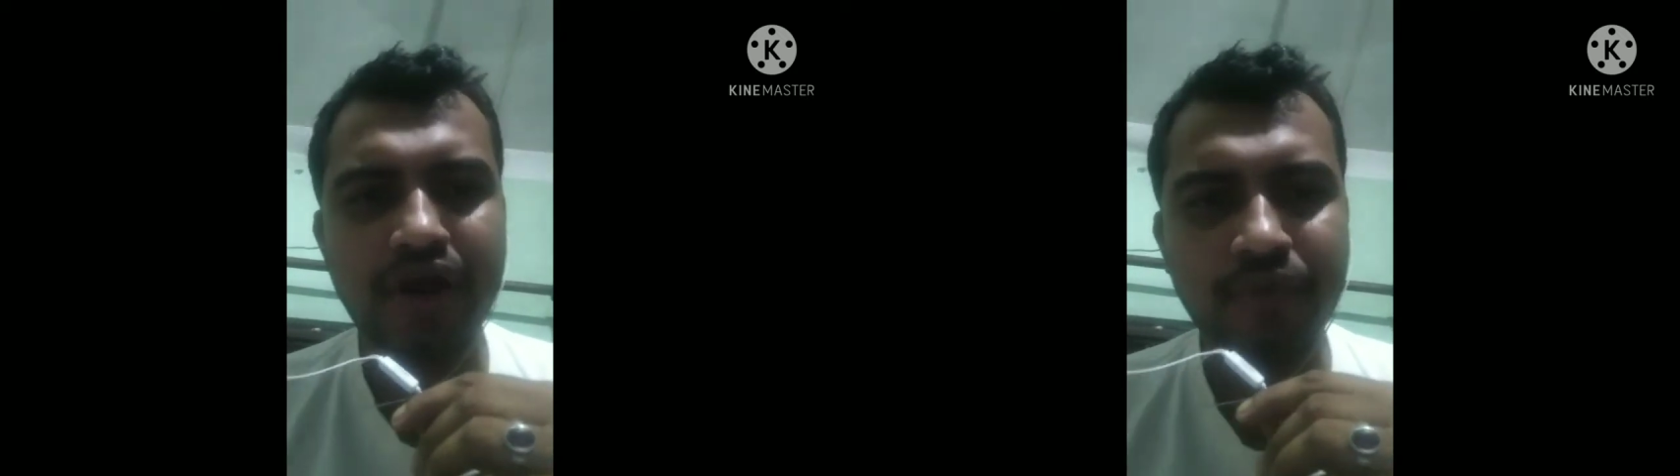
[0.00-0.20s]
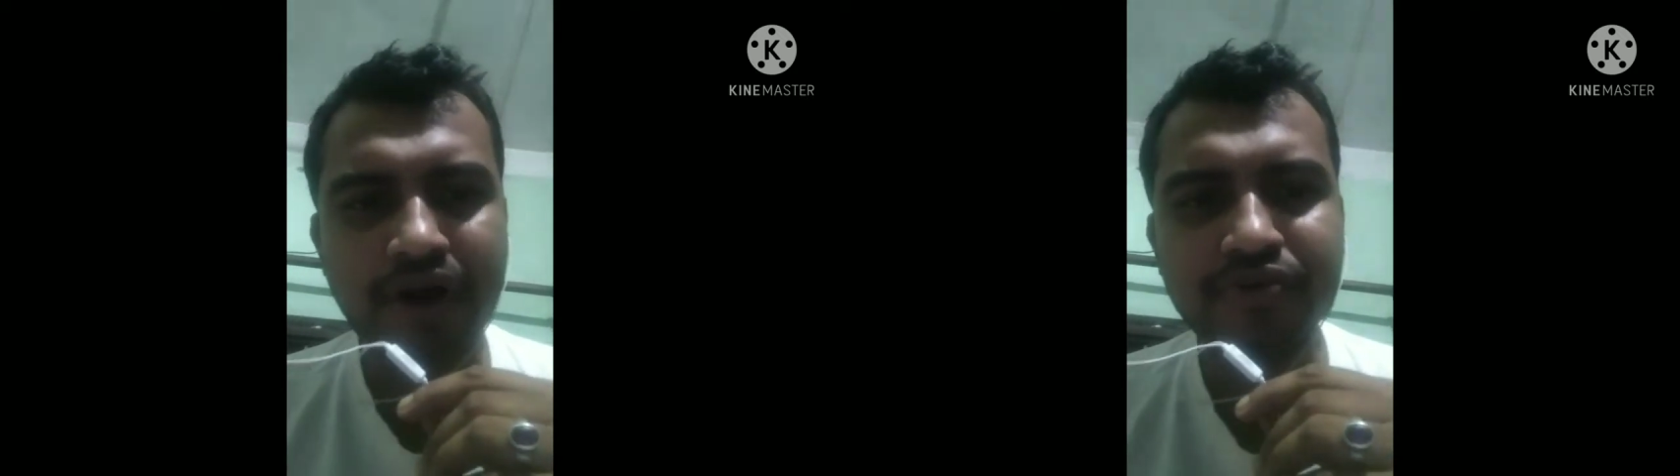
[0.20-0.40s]

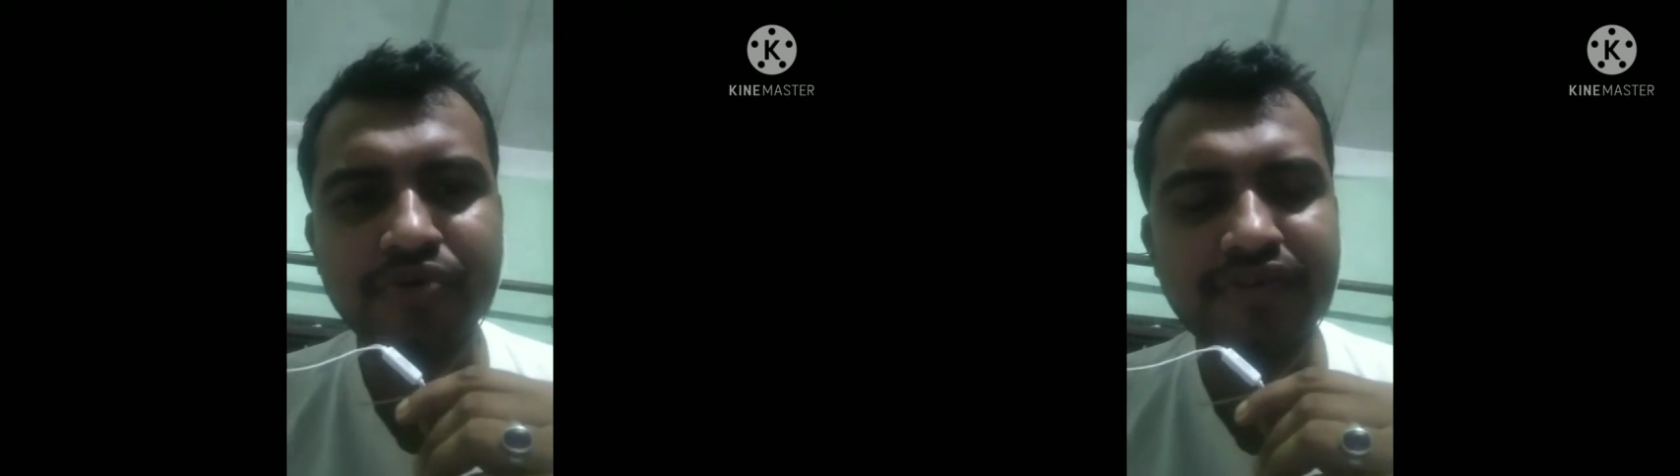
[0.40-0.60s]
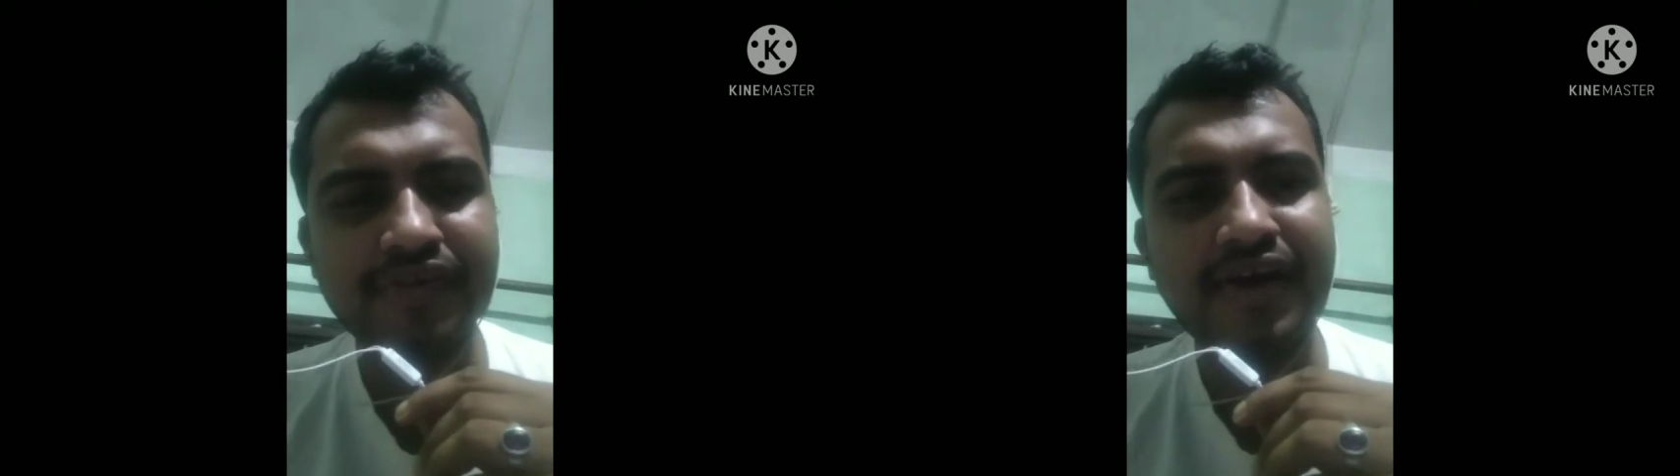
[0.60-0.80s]
I want to
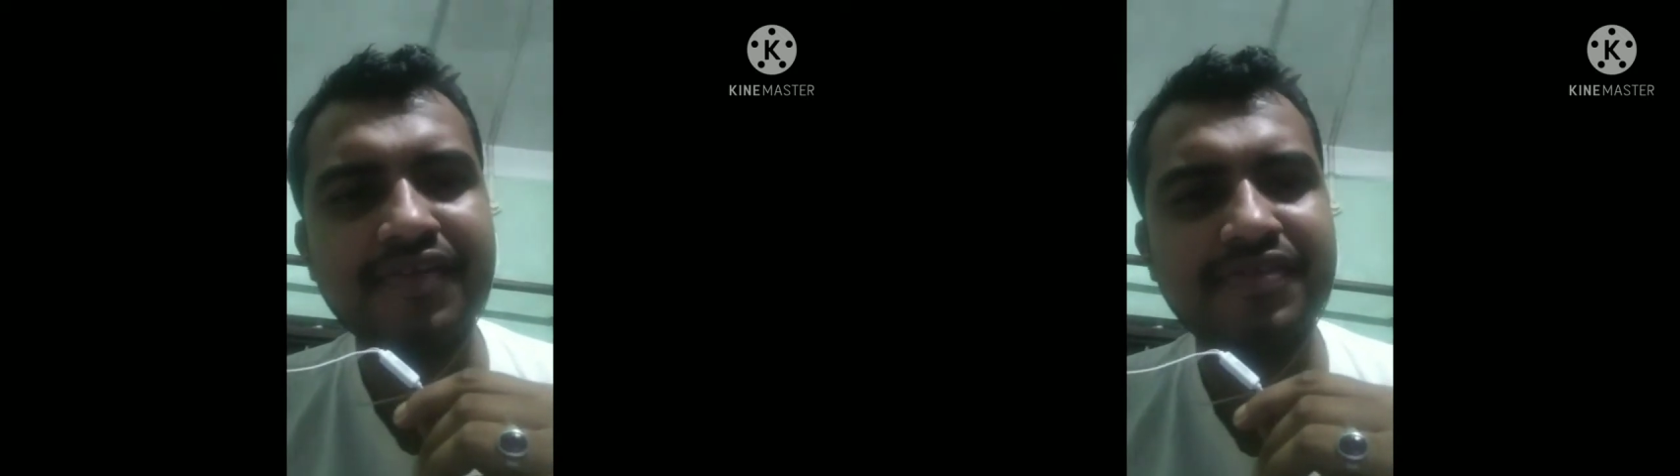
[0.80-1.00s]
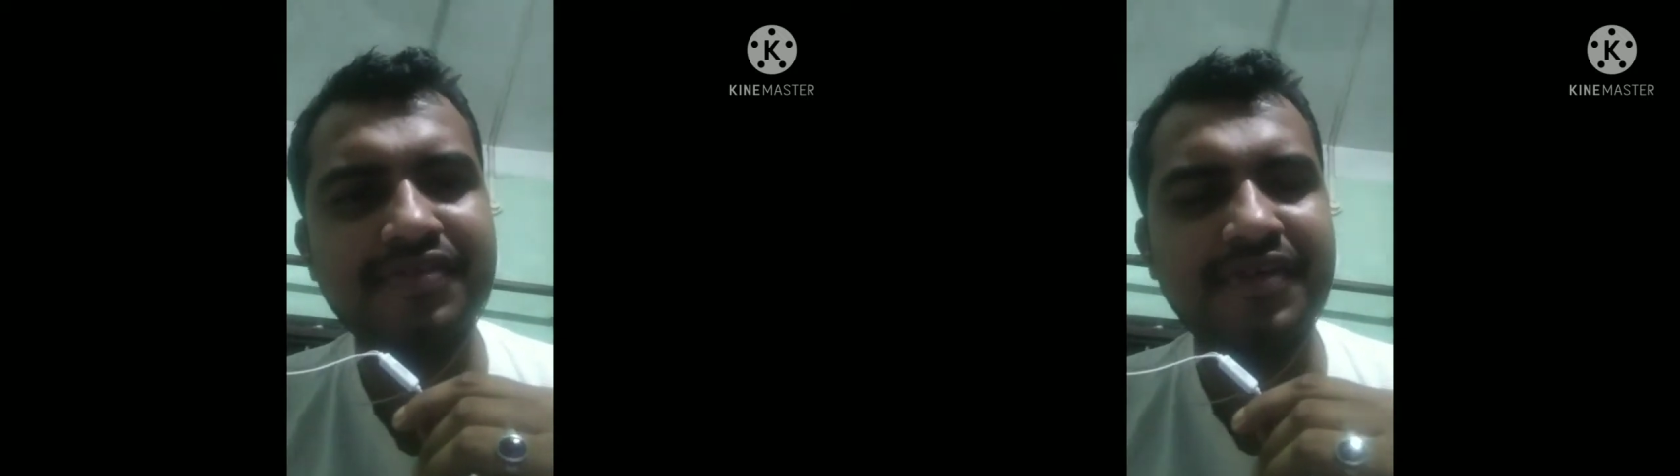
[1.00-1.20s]

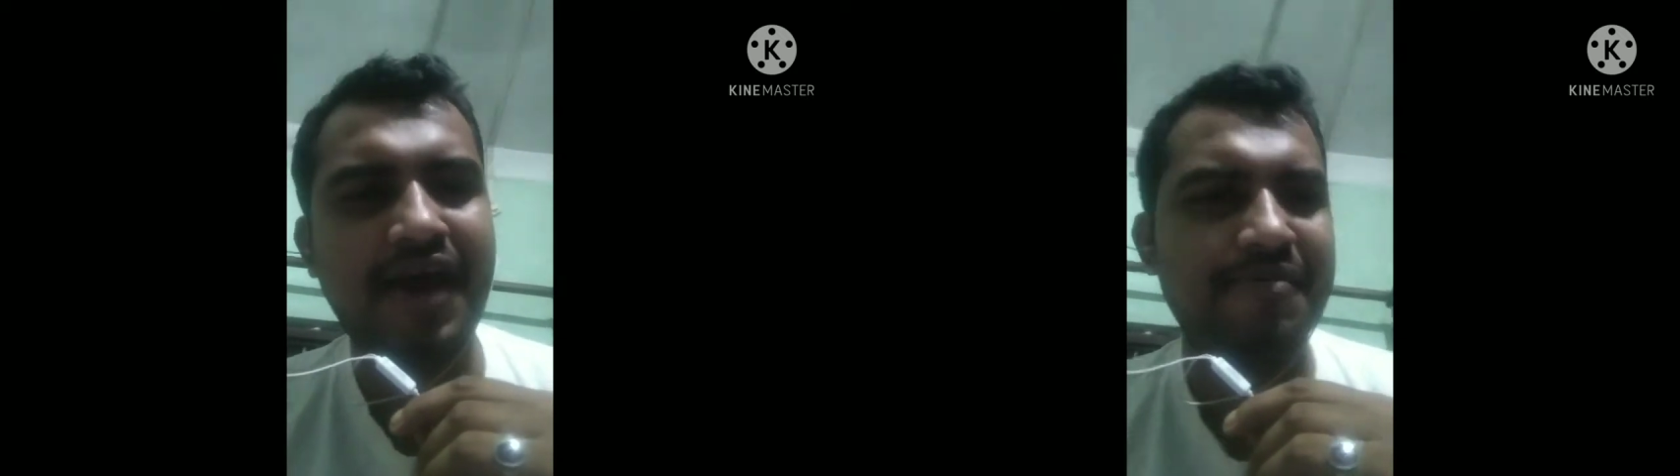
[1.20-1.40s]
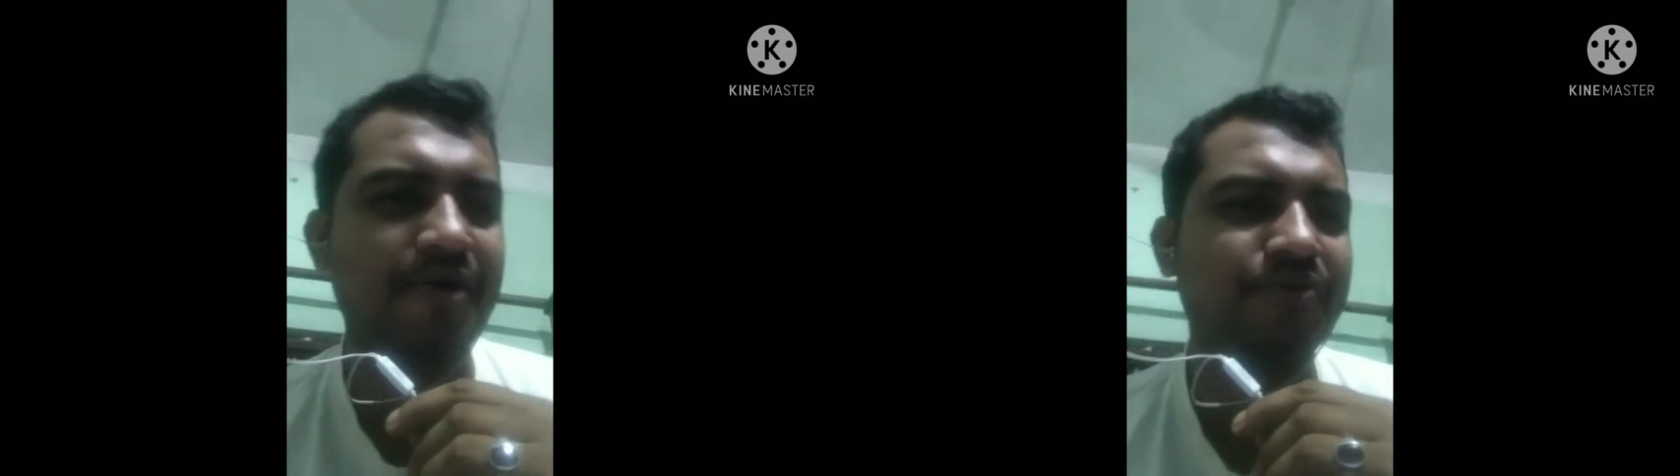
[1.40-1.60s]
discuss
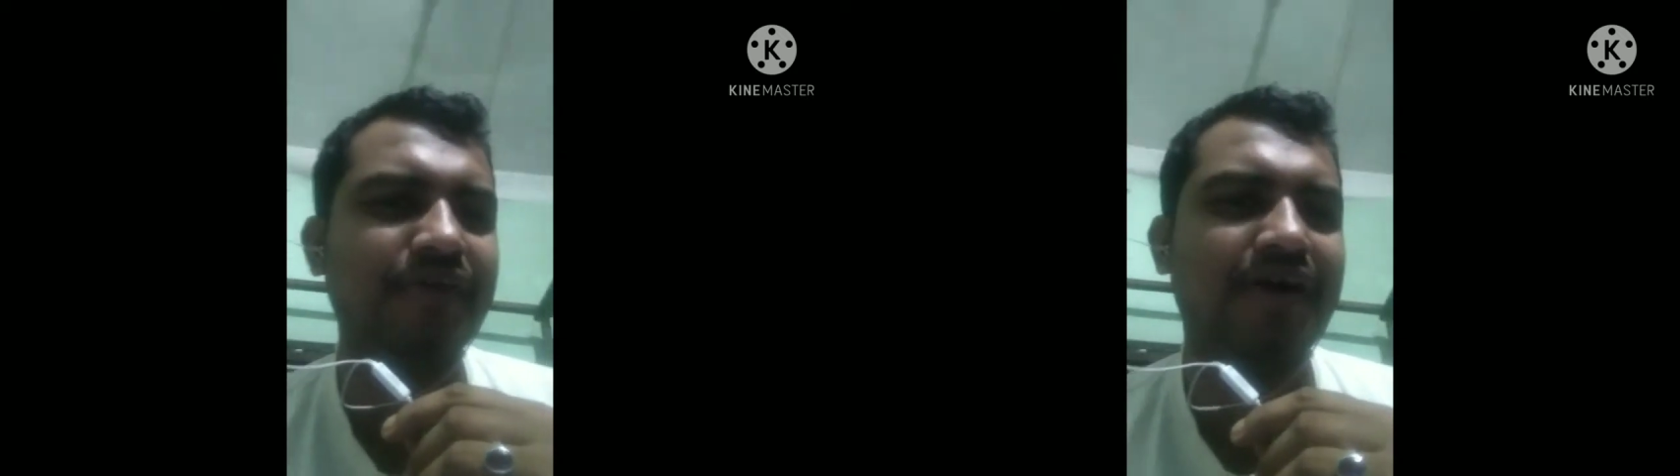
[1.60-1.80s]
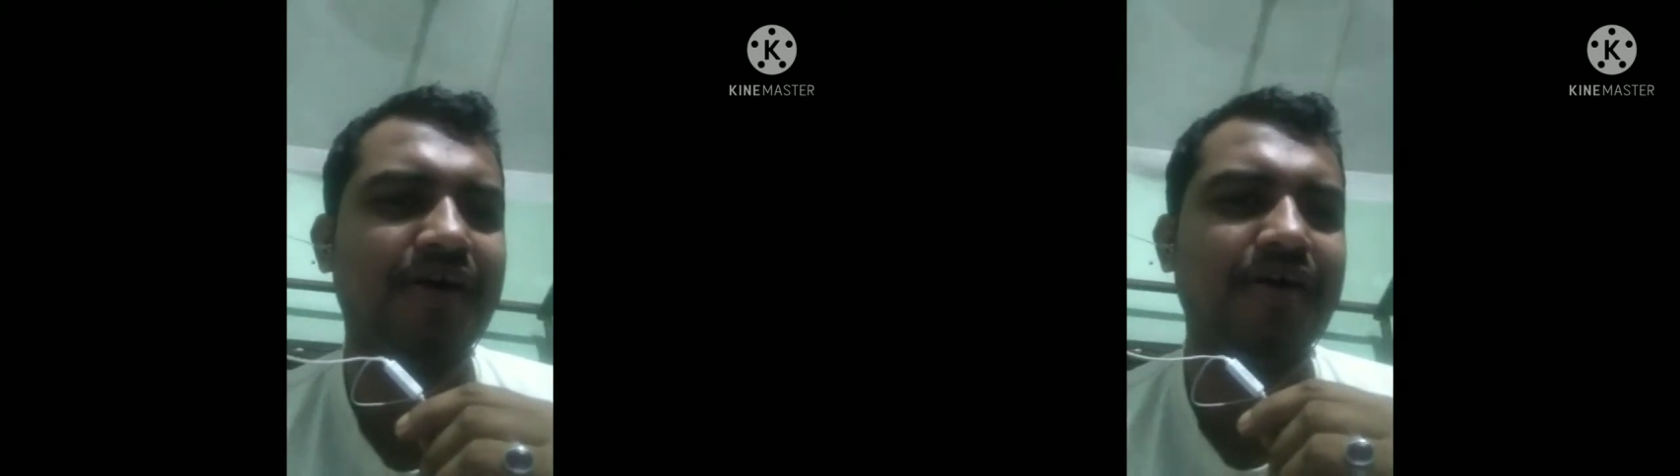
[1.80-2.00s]
about
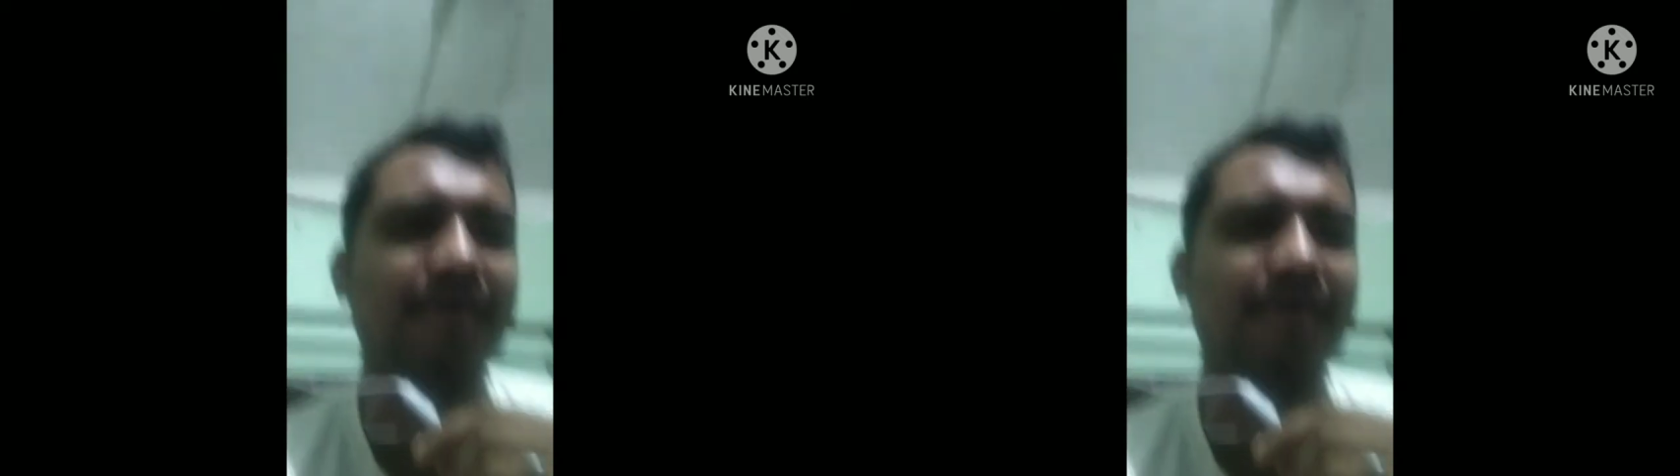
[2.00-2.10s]
the